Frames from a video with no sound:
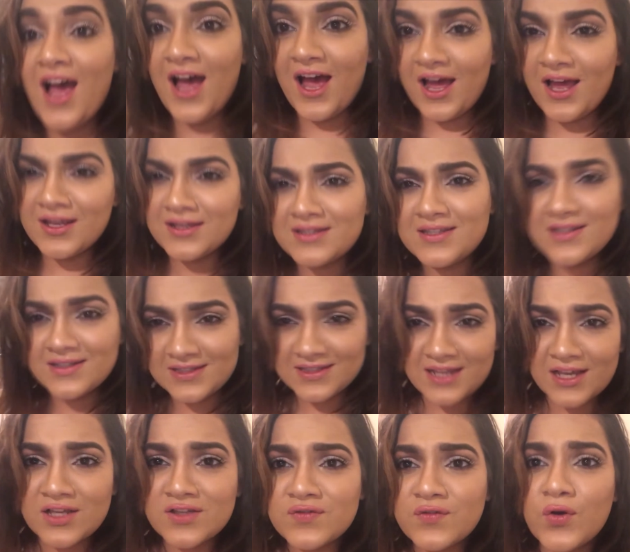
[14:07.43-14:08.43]
a
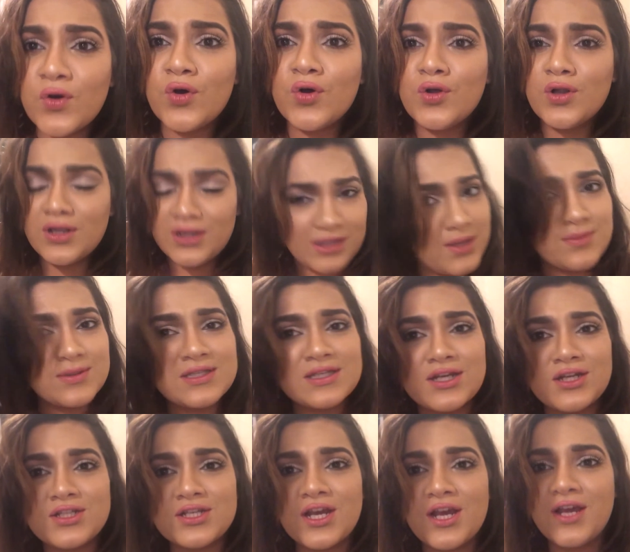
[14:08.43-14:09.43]
successful
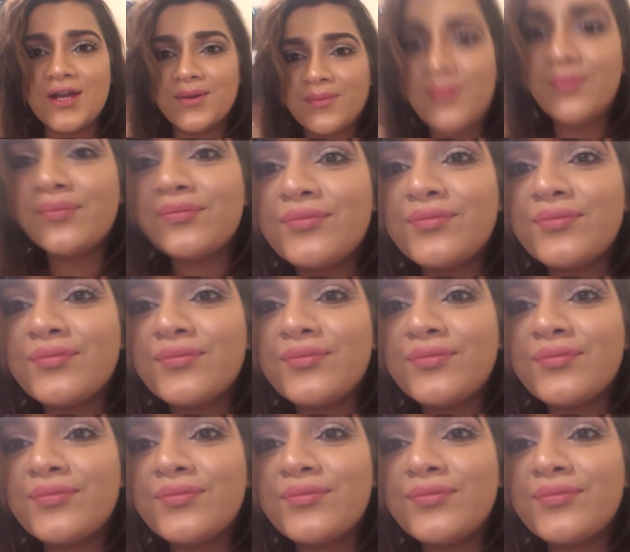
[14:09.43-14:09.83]
lipstick day.